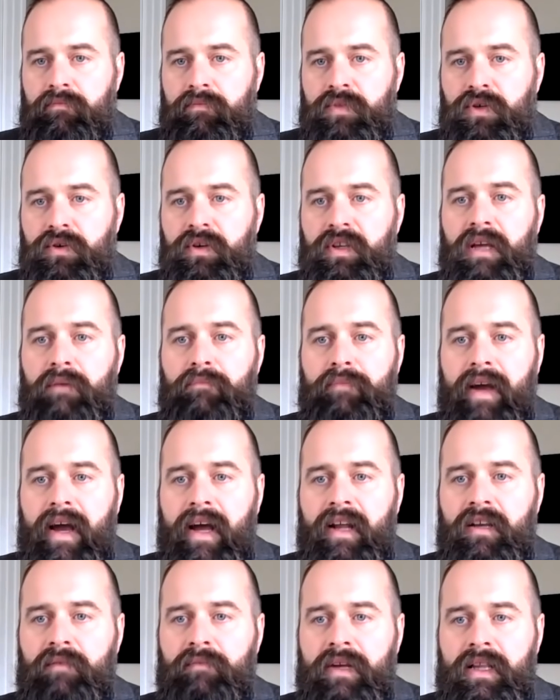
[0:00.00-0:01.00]
to the
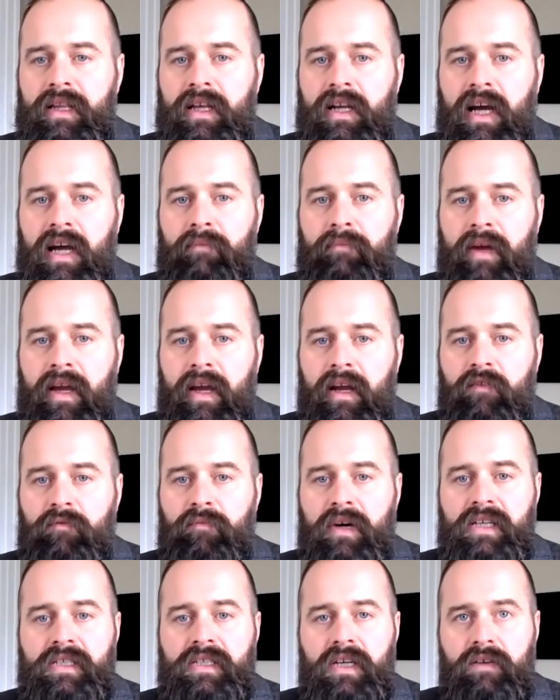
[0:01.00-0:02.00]
abandonment that I made of
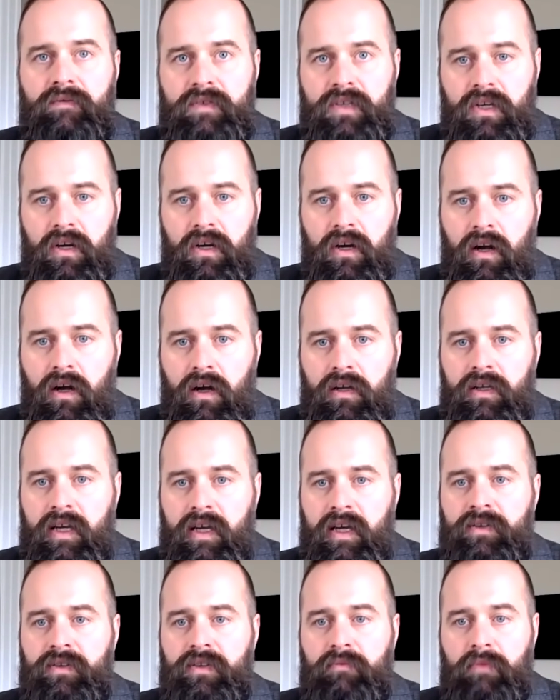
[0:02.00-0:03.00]
myself to God
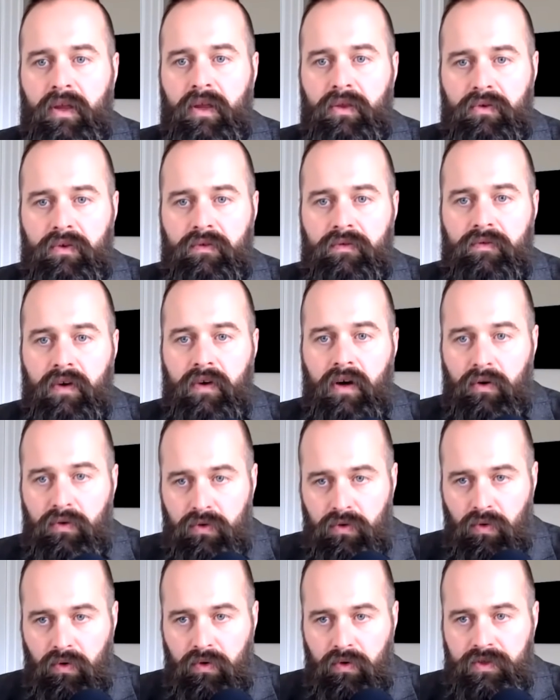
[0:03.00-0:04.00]
and to the Mother of our
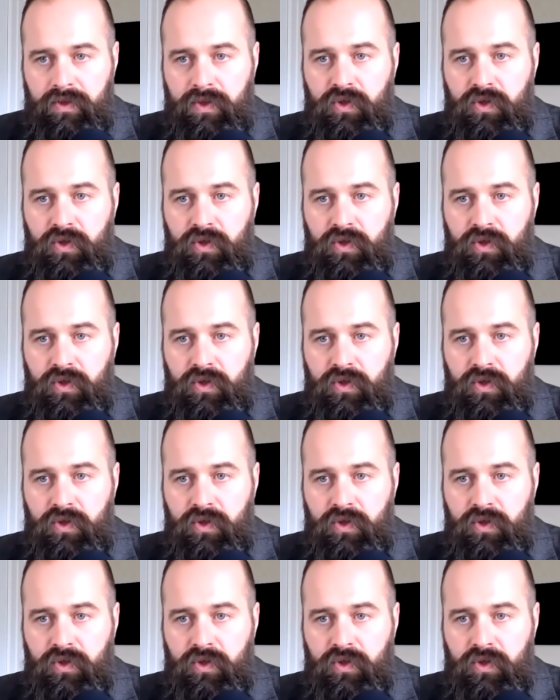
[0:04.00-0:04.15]
Lord,